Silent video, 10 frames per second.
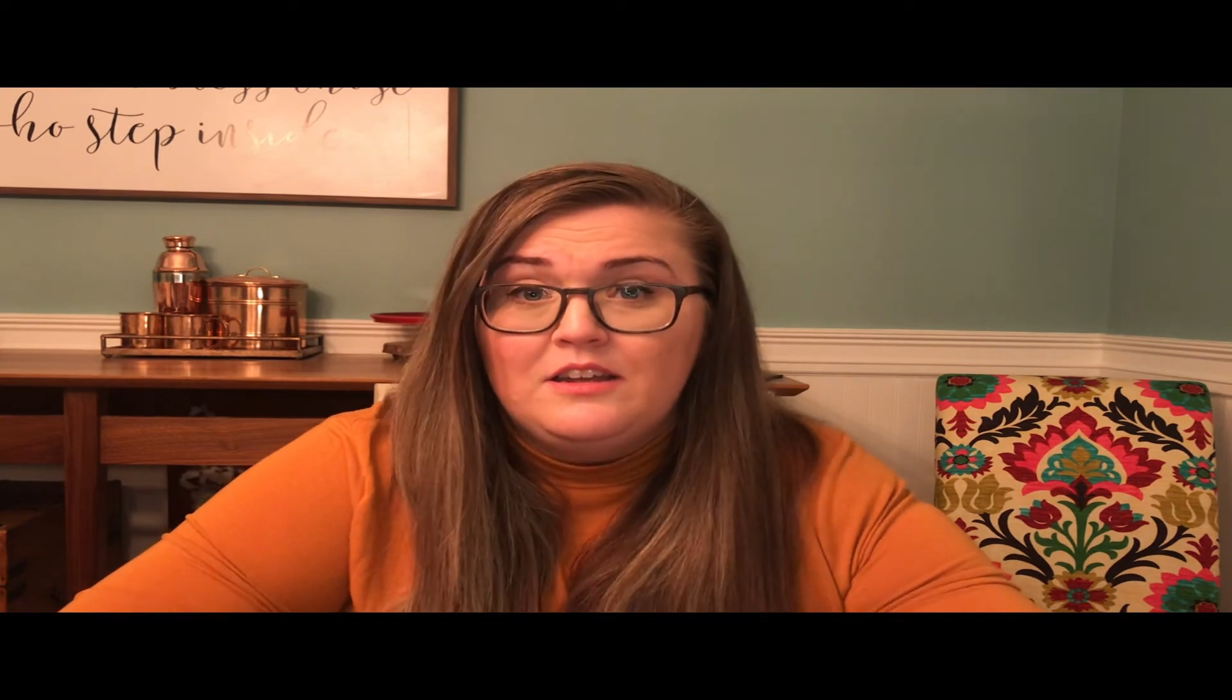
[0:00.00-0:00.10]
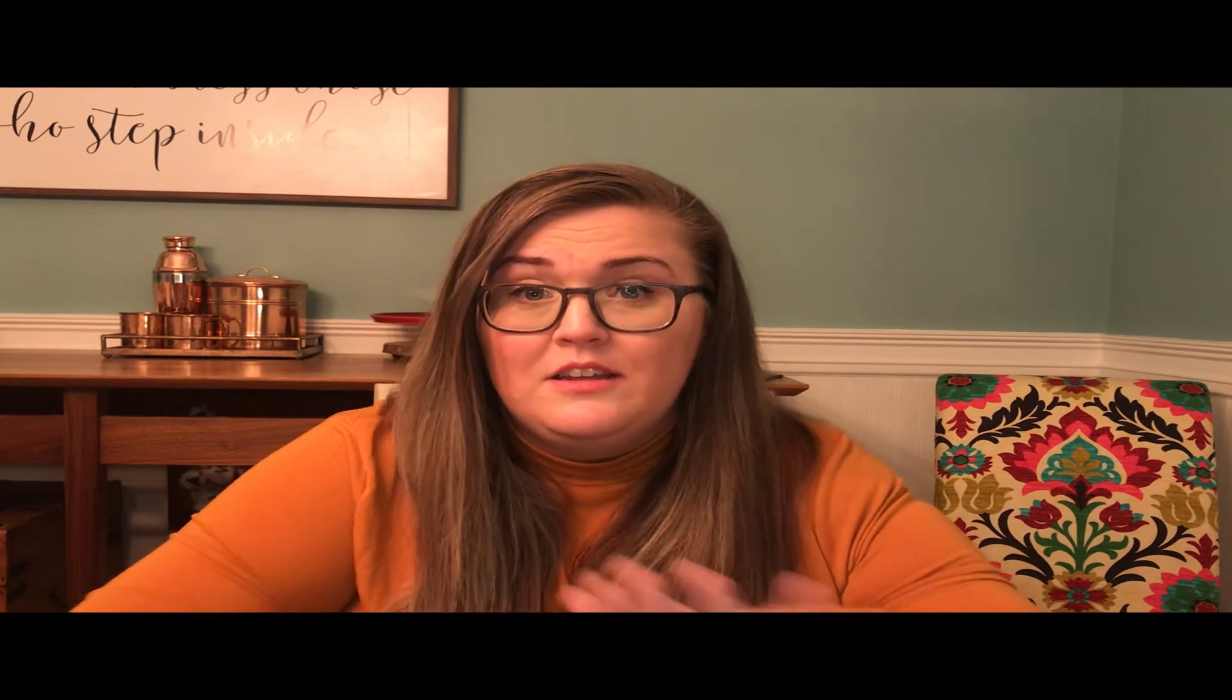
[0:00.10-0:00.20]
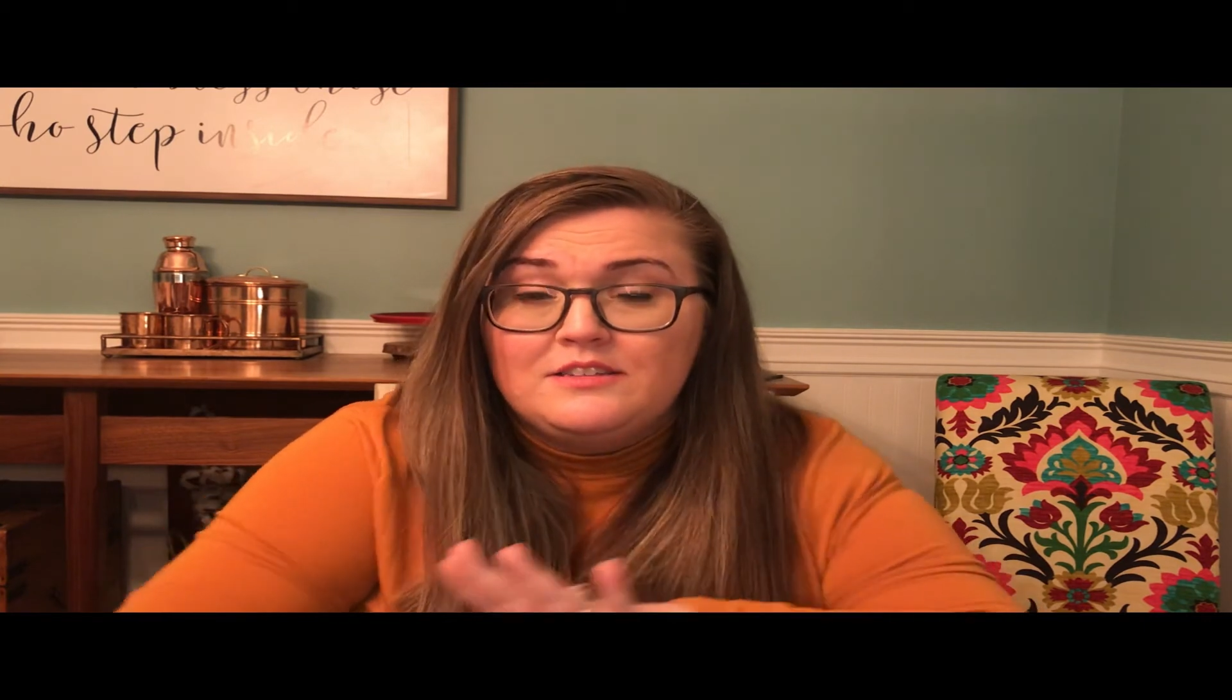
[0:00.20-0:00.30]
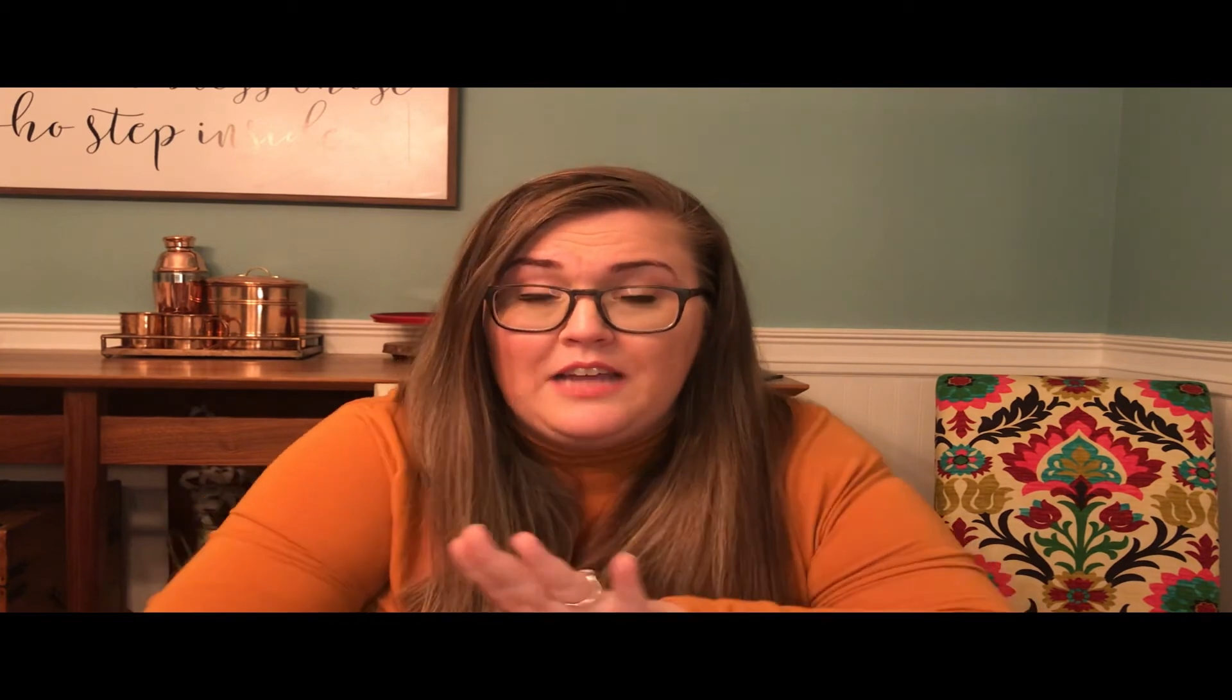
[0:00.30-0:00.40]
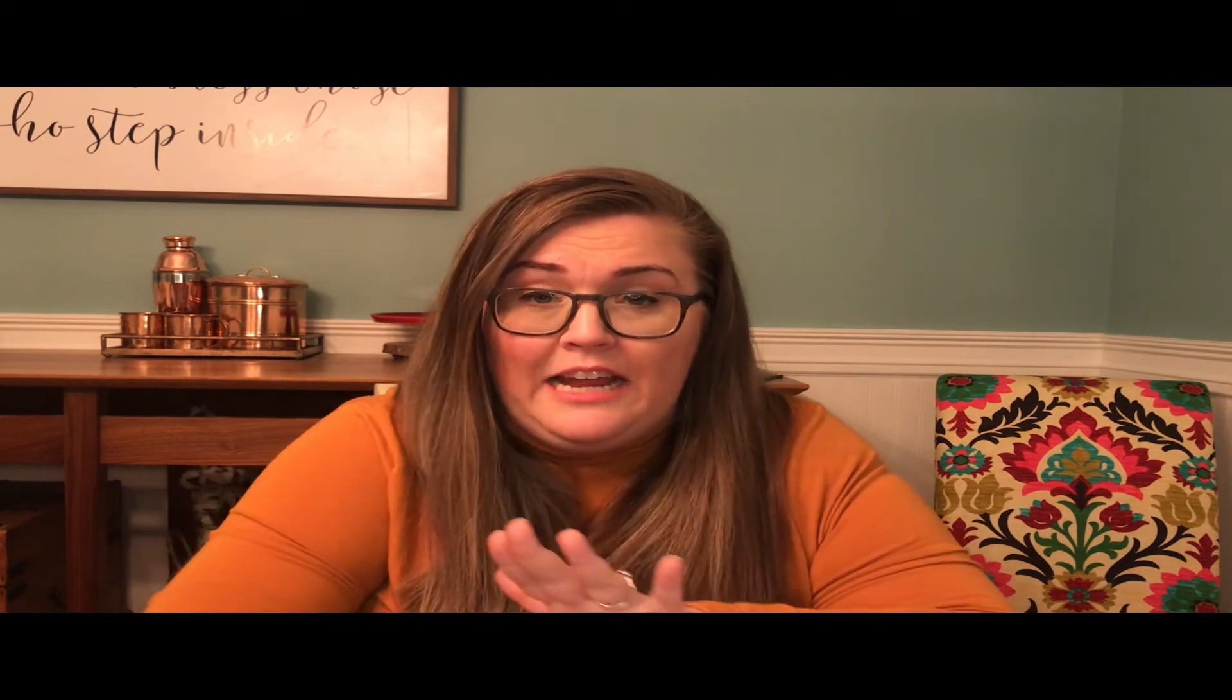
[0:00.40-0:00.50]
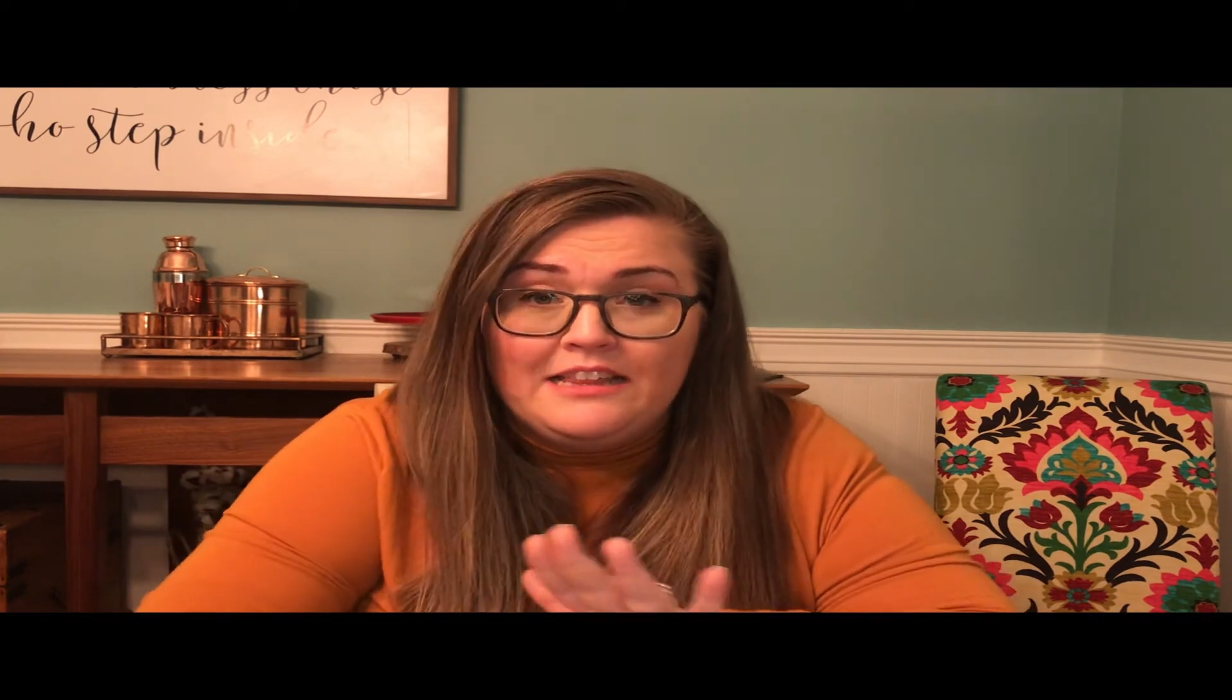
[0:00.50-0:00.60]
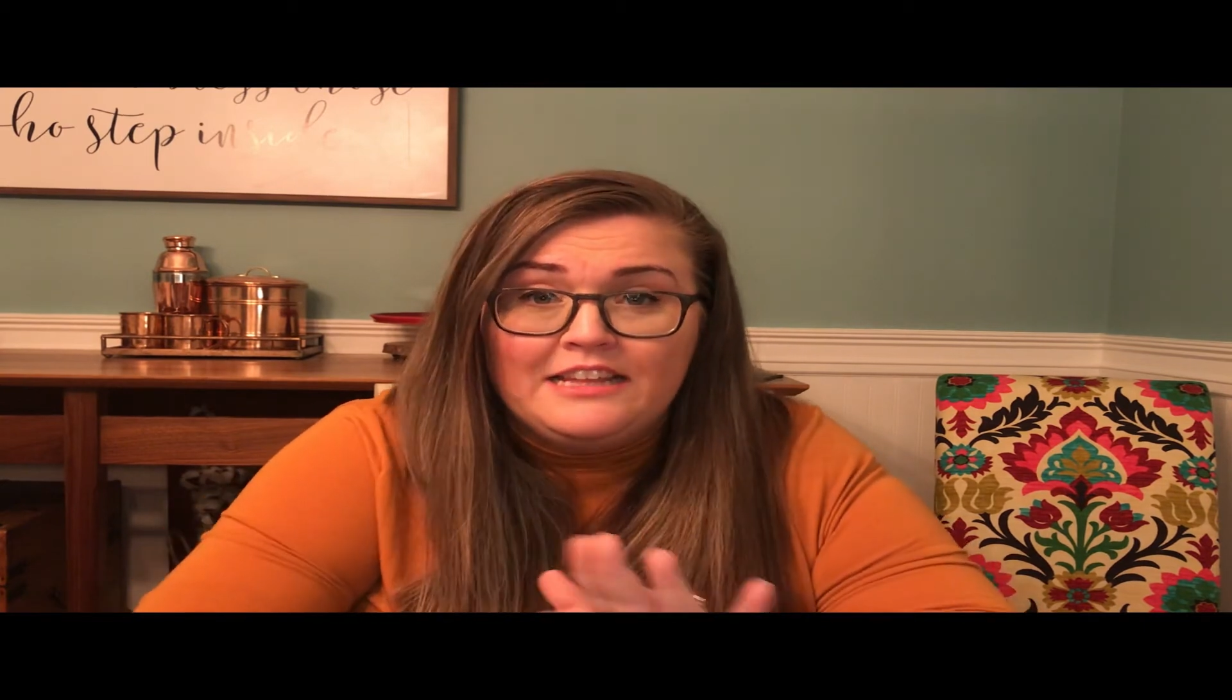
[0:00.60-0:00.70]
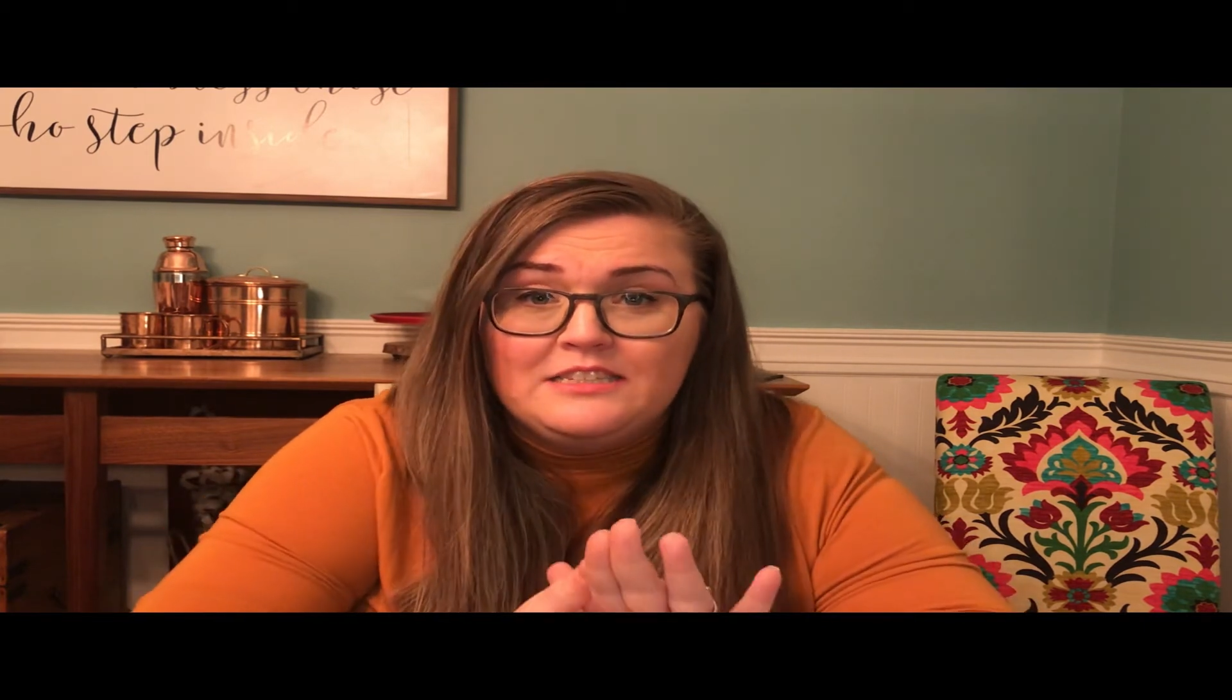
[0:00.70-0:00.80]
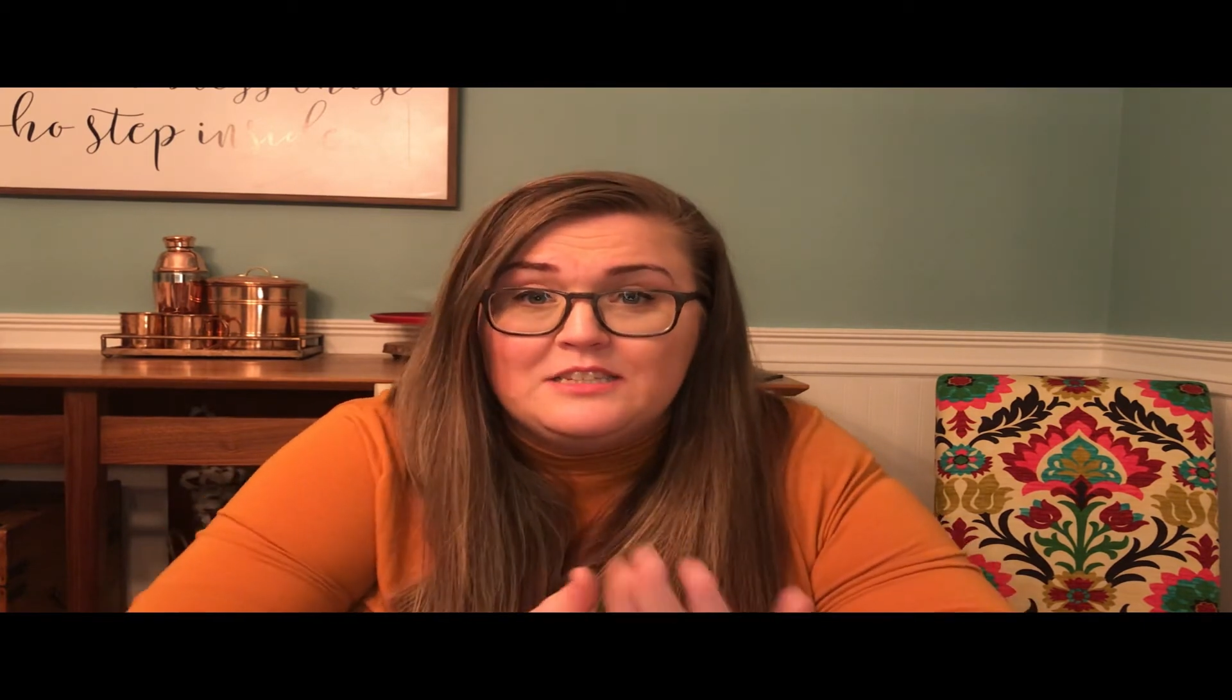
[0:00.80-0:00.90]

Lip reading: Silence